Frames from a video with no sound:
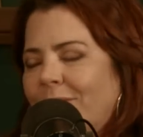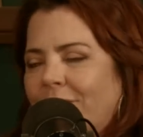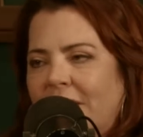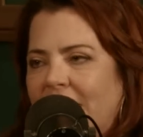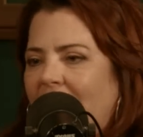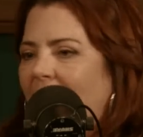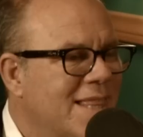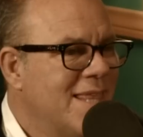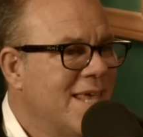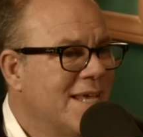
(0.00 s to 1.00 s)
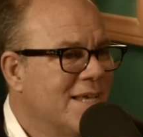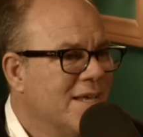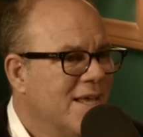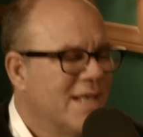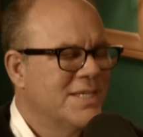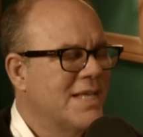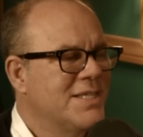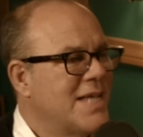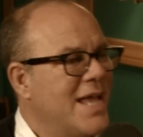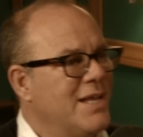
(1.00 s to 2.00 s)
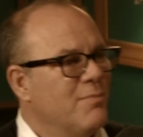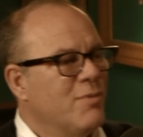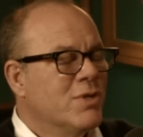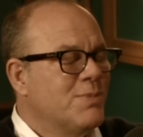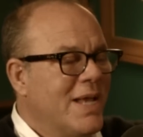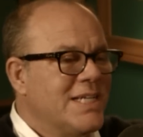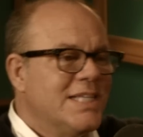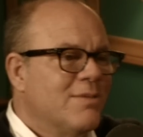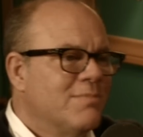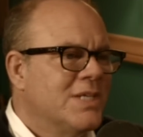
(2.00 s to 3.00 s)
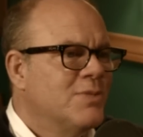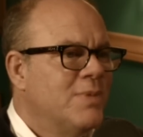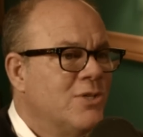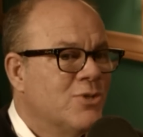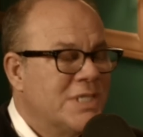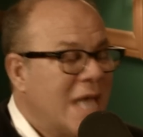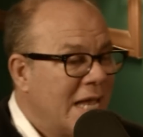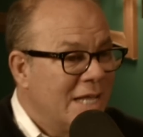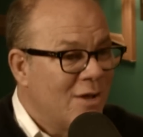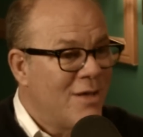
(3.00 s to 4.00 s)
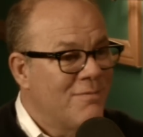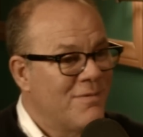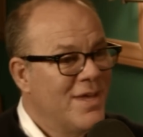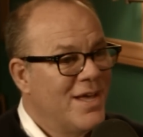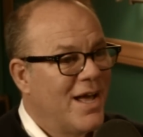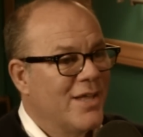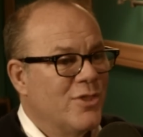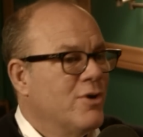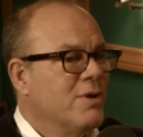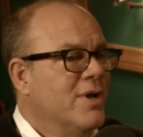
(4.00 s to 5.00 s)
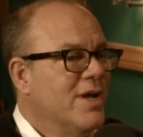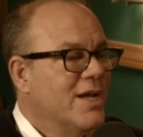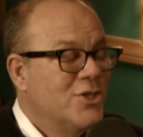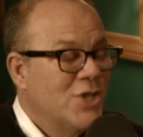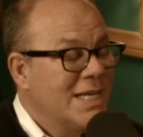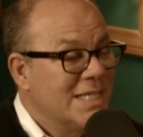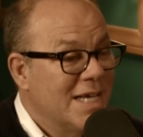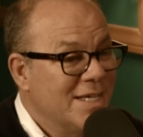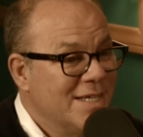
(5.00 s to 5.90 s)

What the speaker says: There is that thing. It's not signing. Respecting them doesn't mean you're signing off on their agenda.